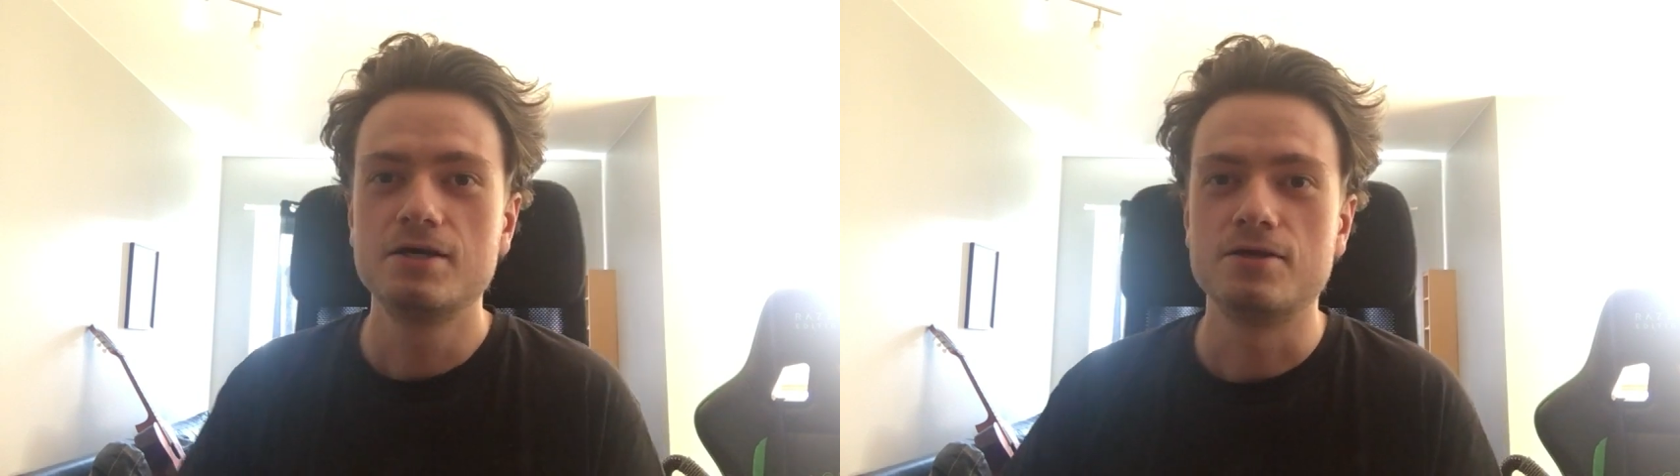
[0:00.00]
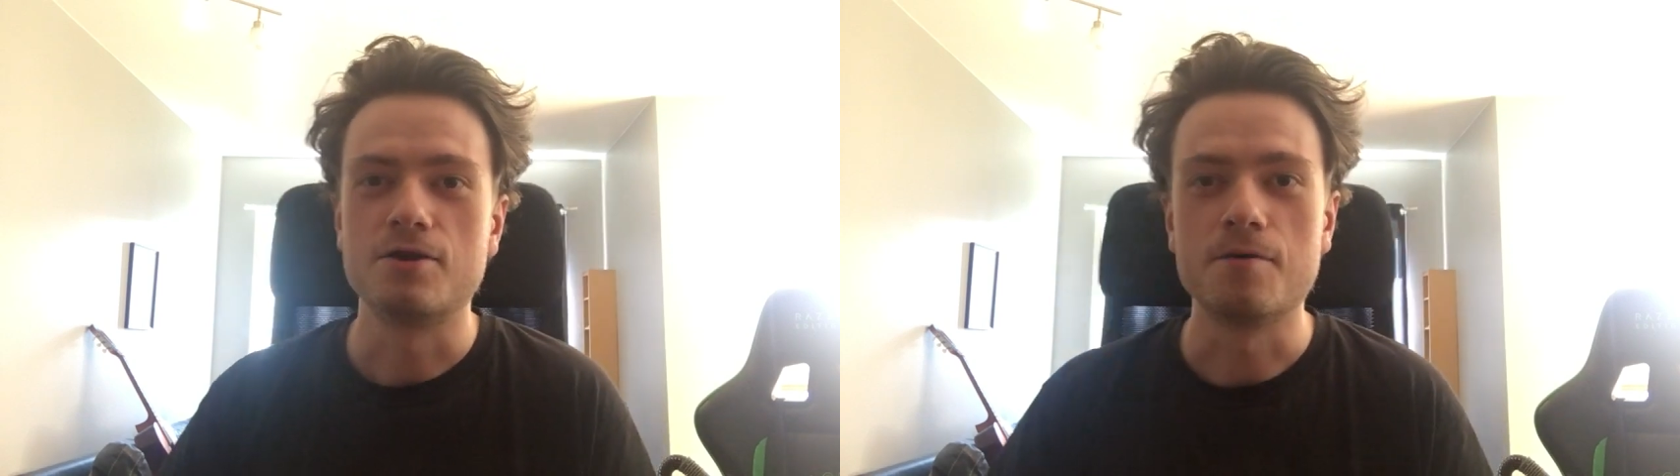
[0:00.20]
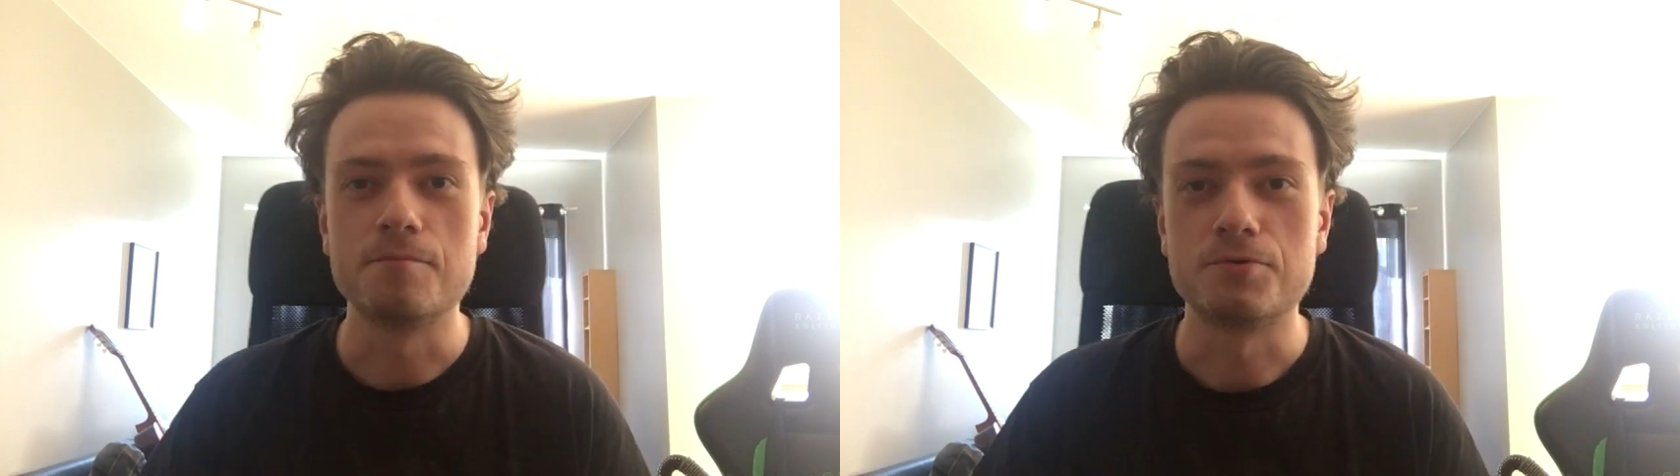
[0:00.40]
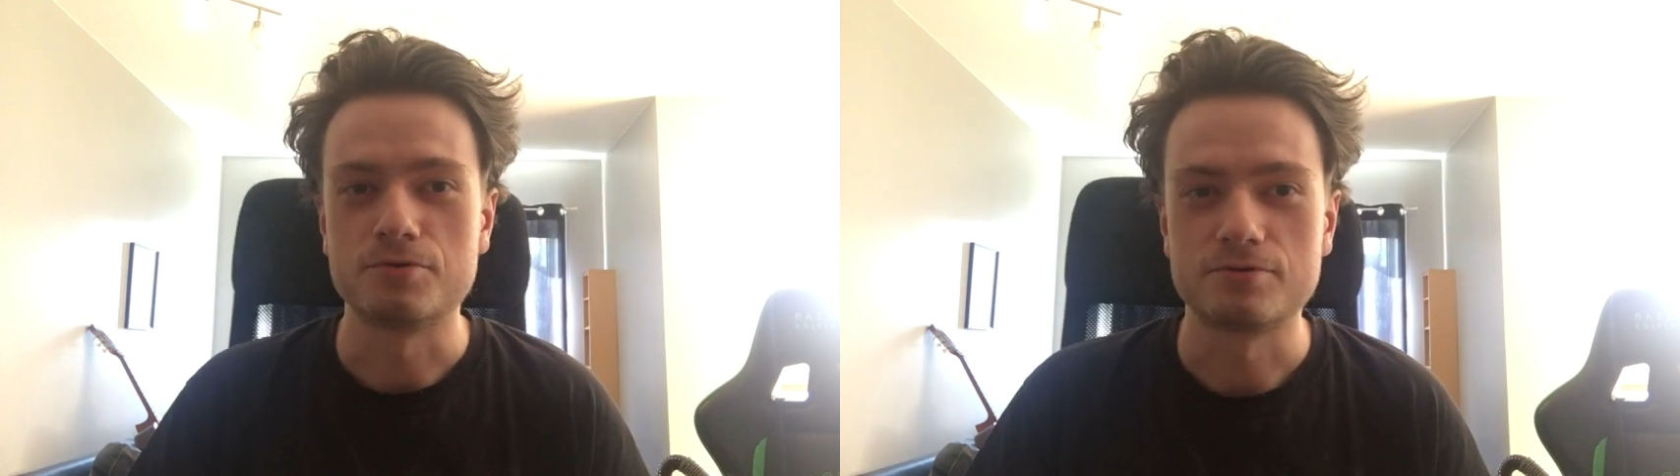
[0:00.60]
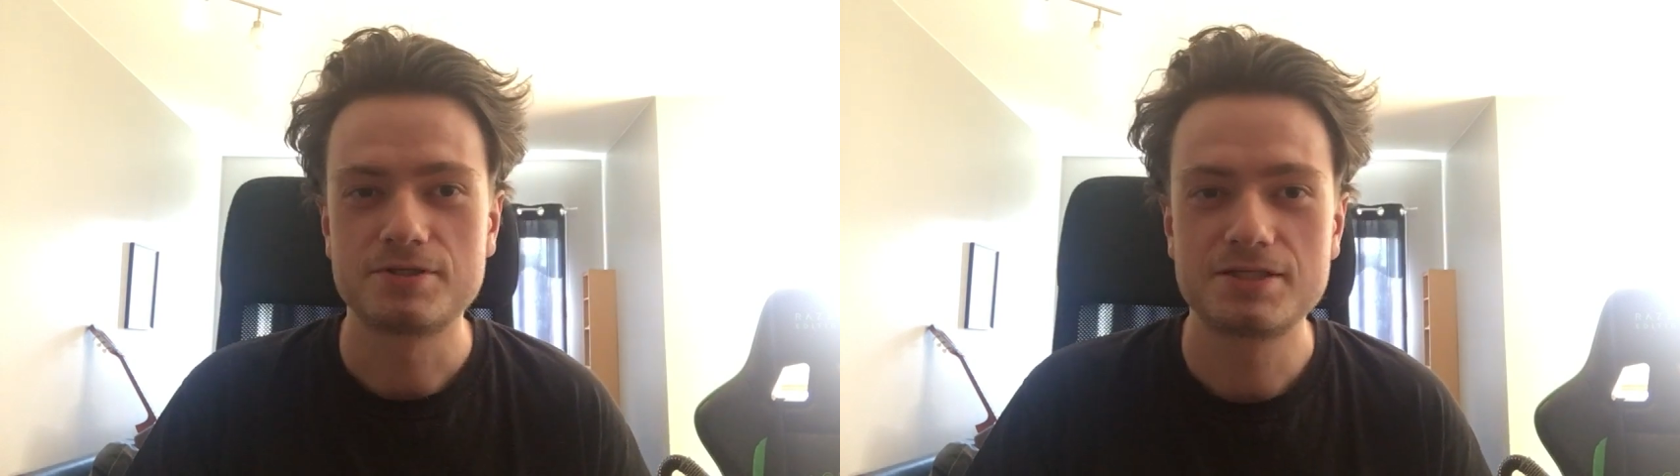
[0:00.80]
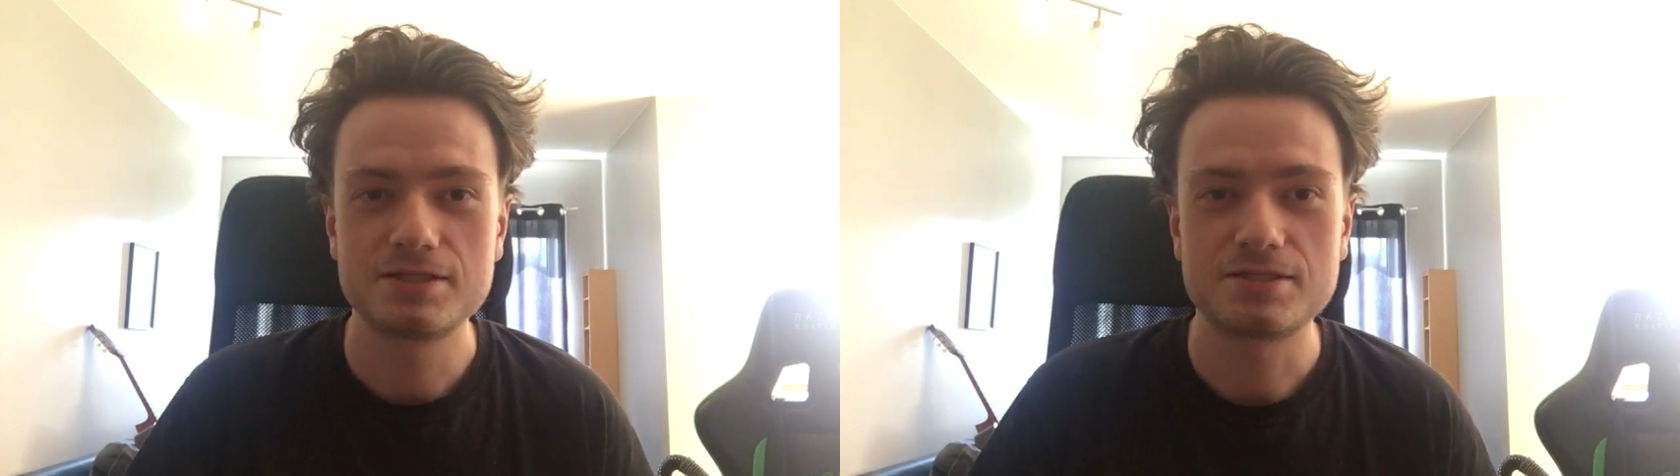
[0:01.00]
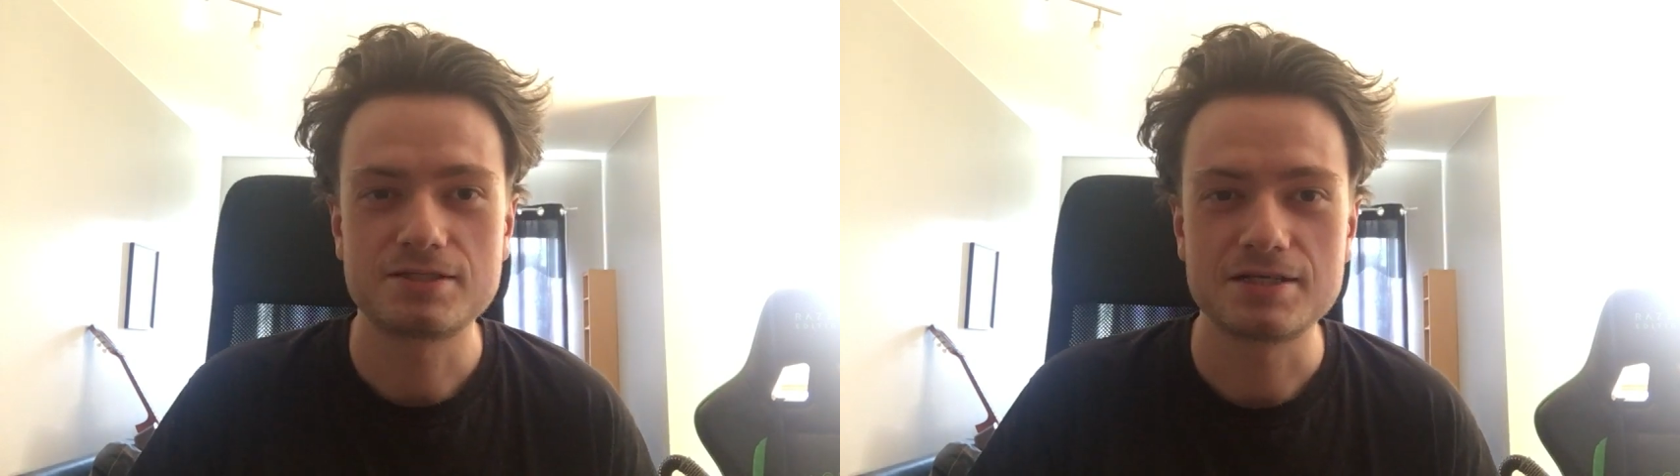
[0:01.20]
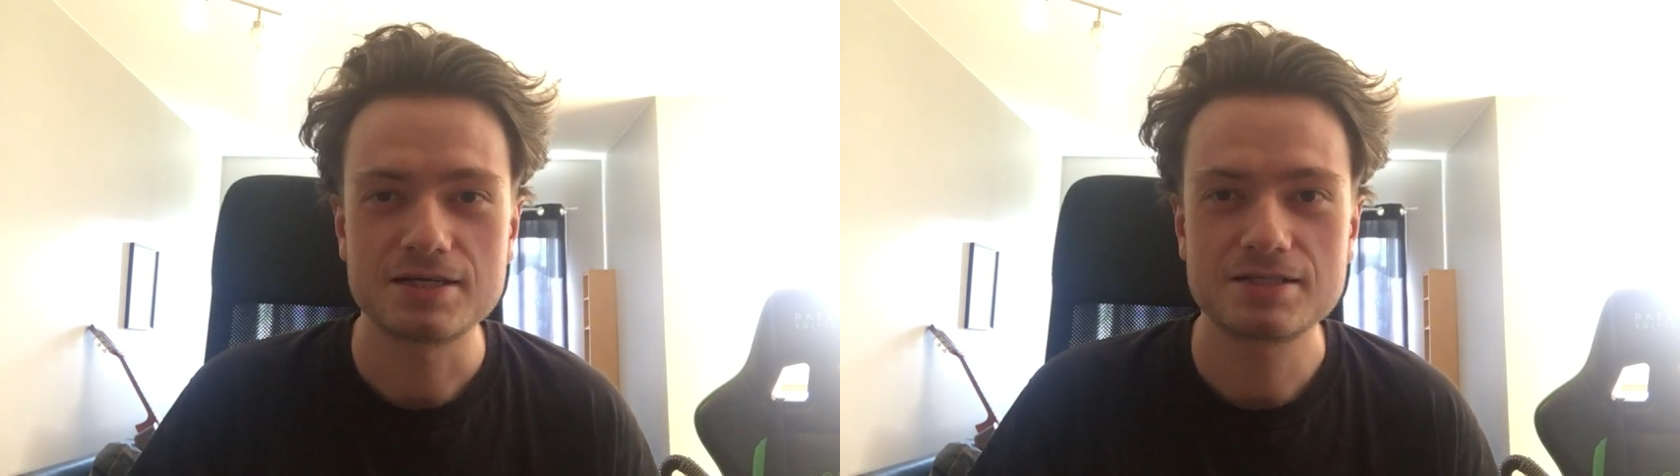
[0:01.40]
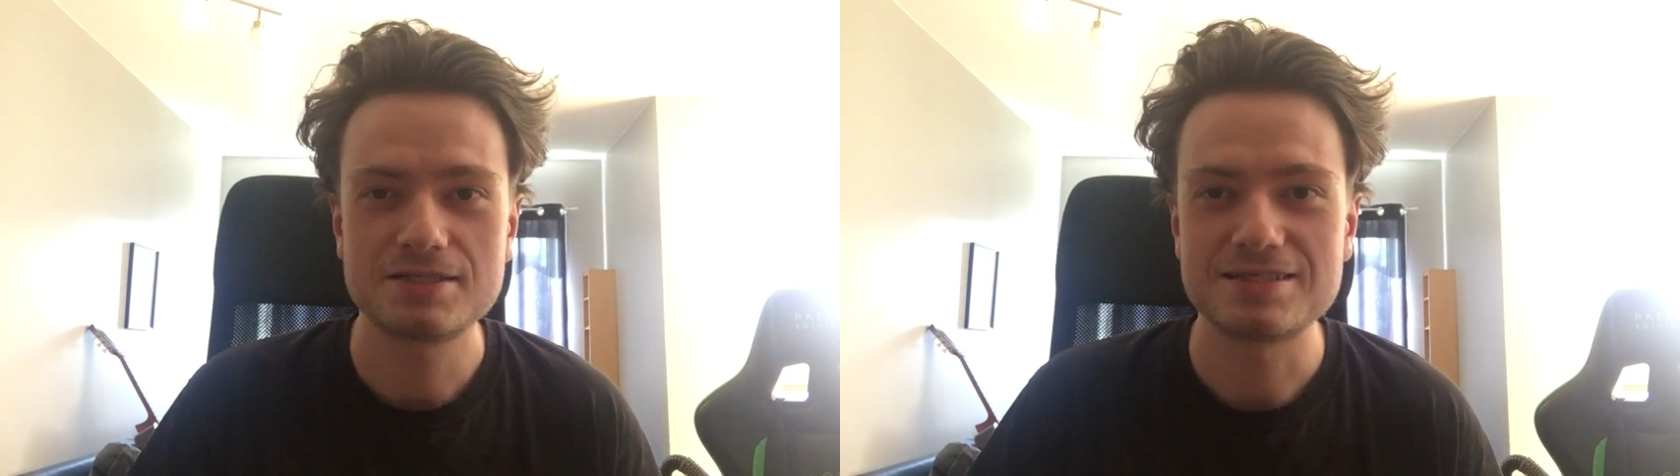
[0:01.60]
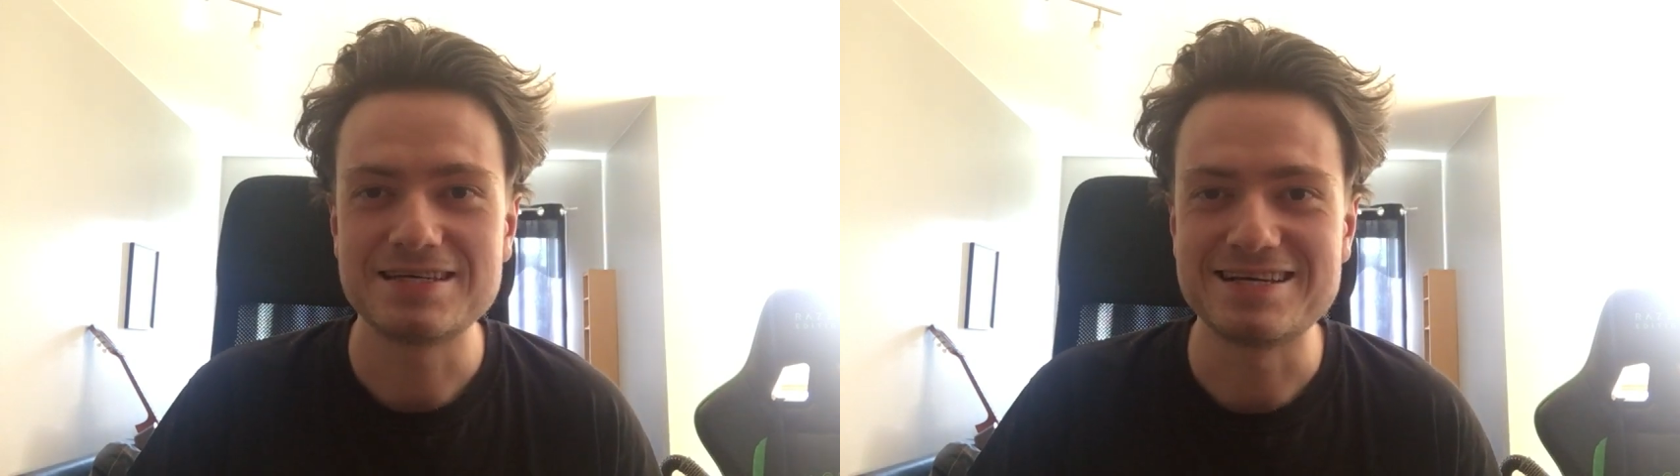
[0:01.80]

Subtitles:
Number 6